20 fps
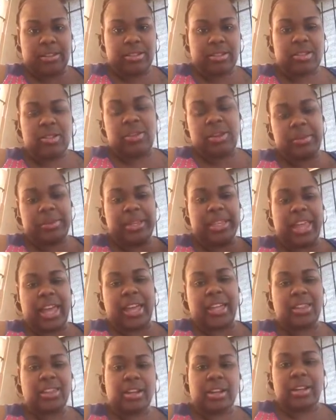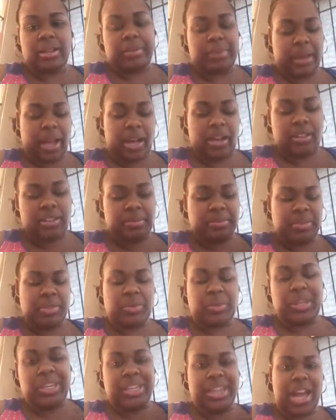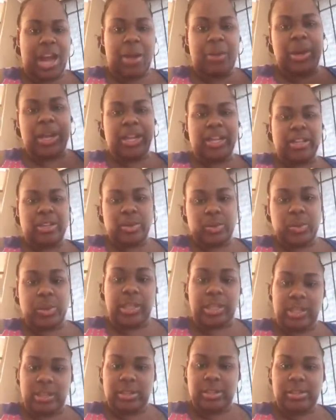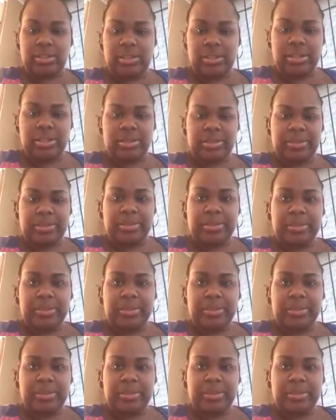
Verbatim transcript: So it'll be like 30 pounds between now and New Year's.